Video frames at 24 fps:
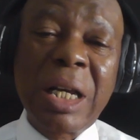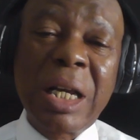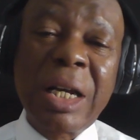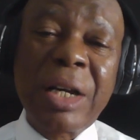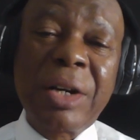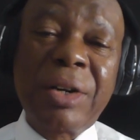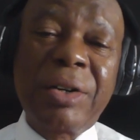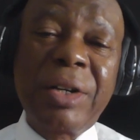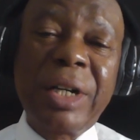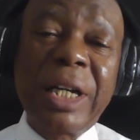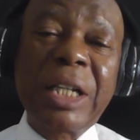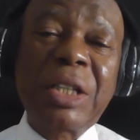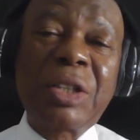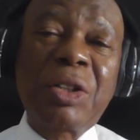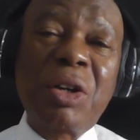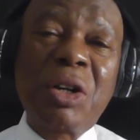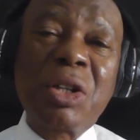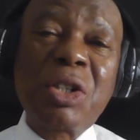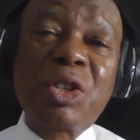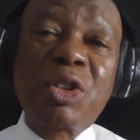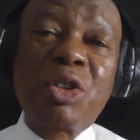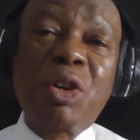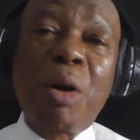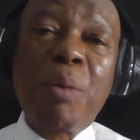
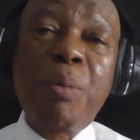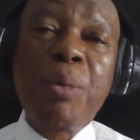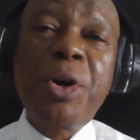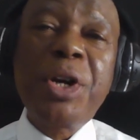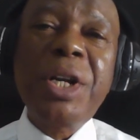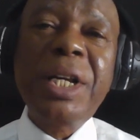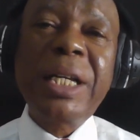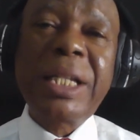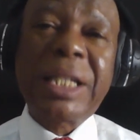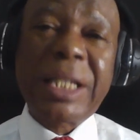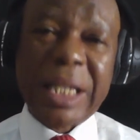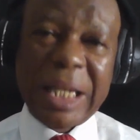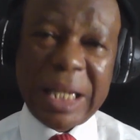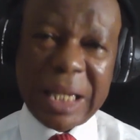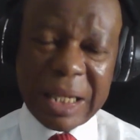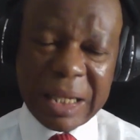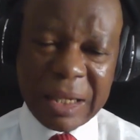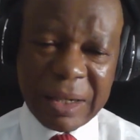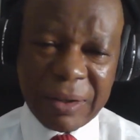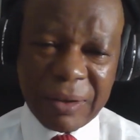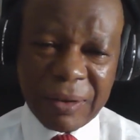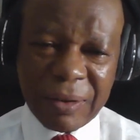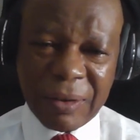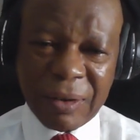creators community
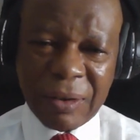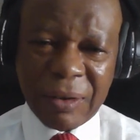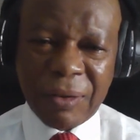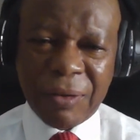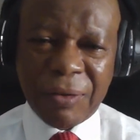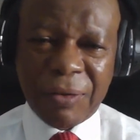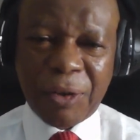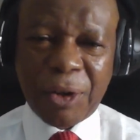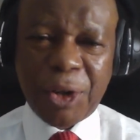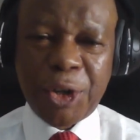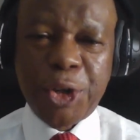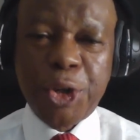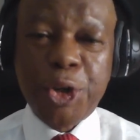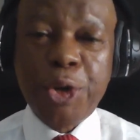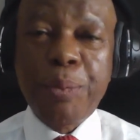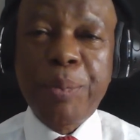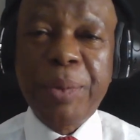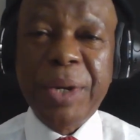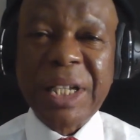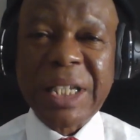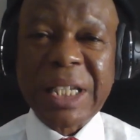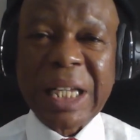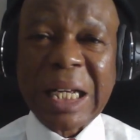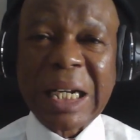for
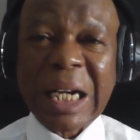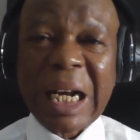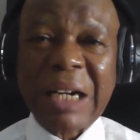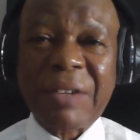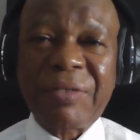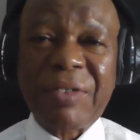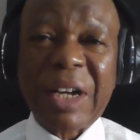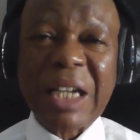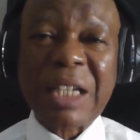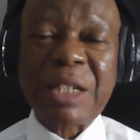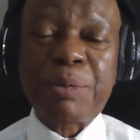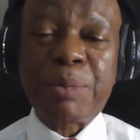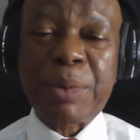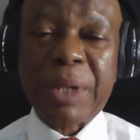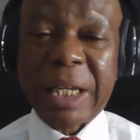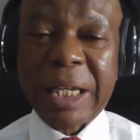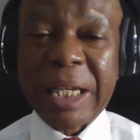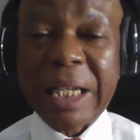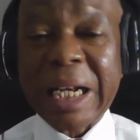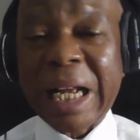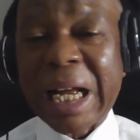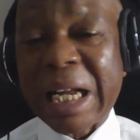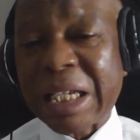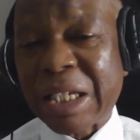newbies and advanced
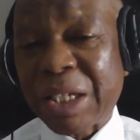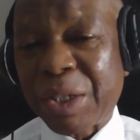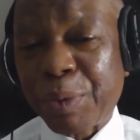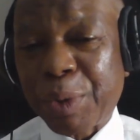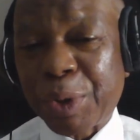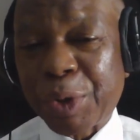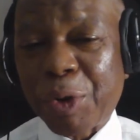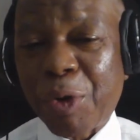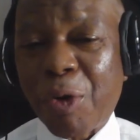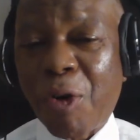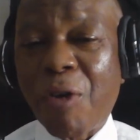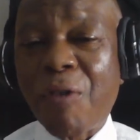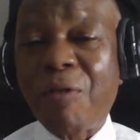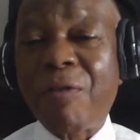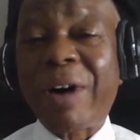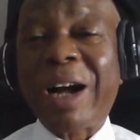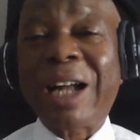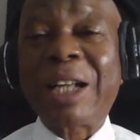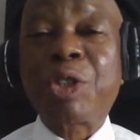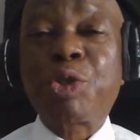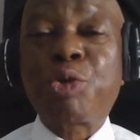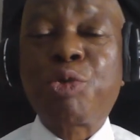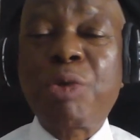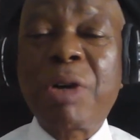beginners with
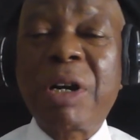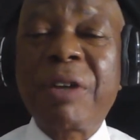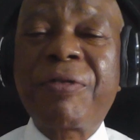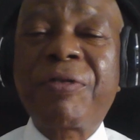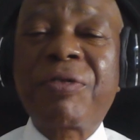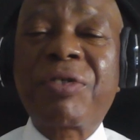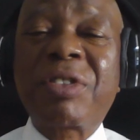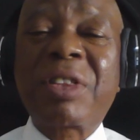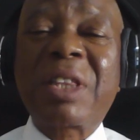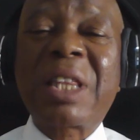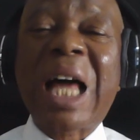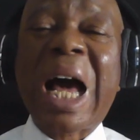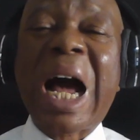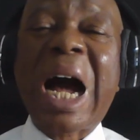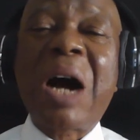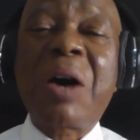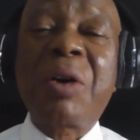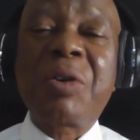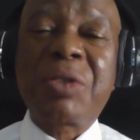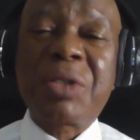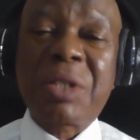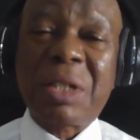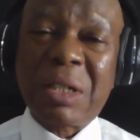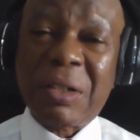over
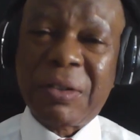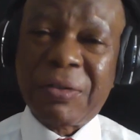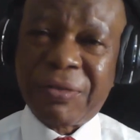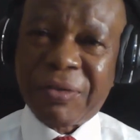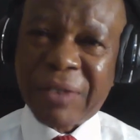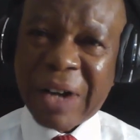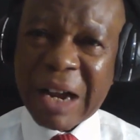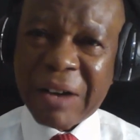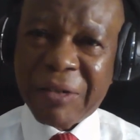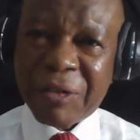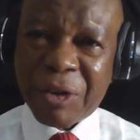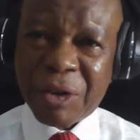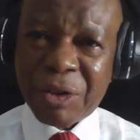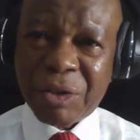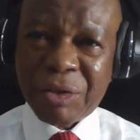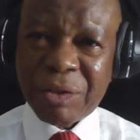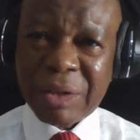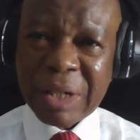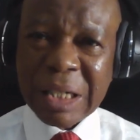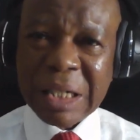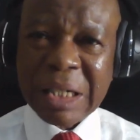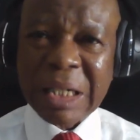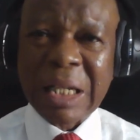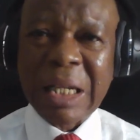
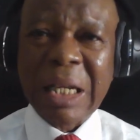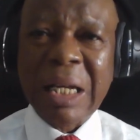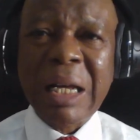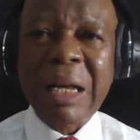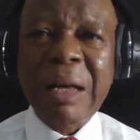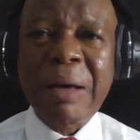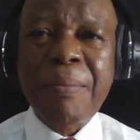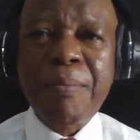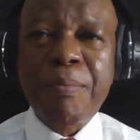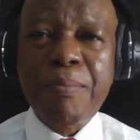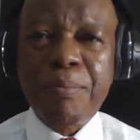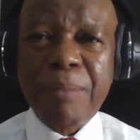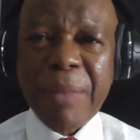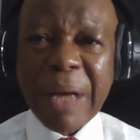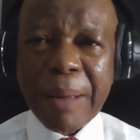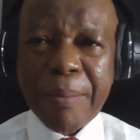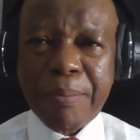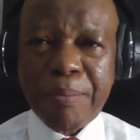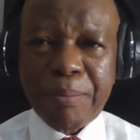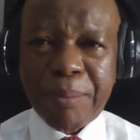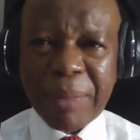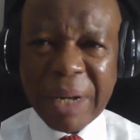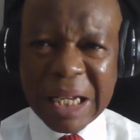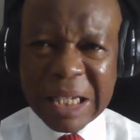12,500
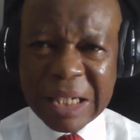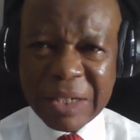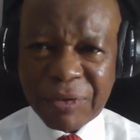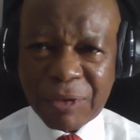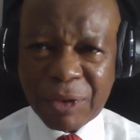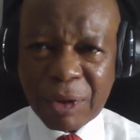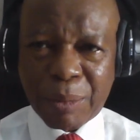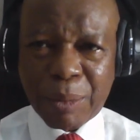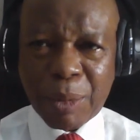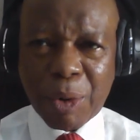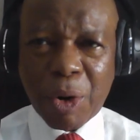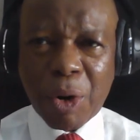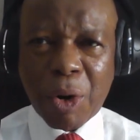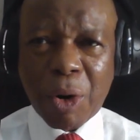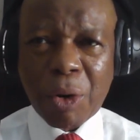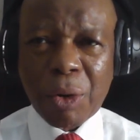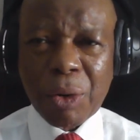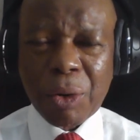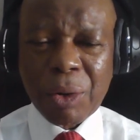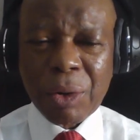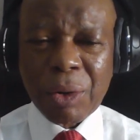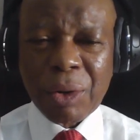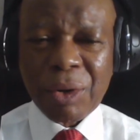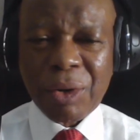members from
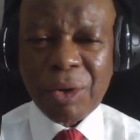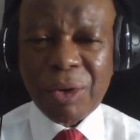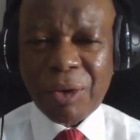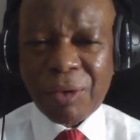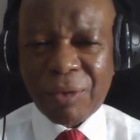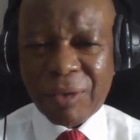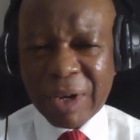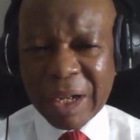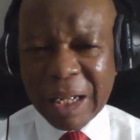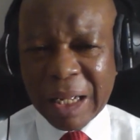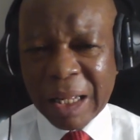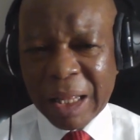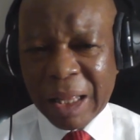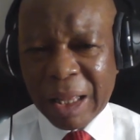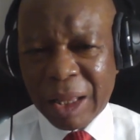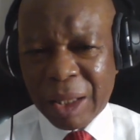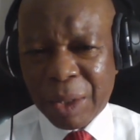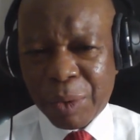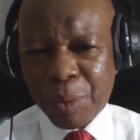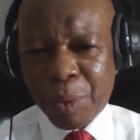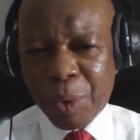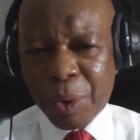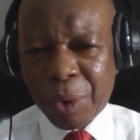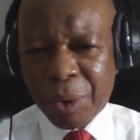all over the
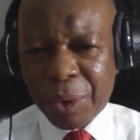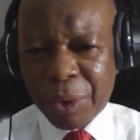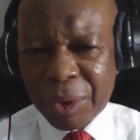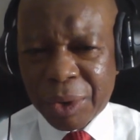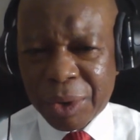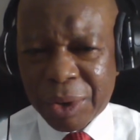world.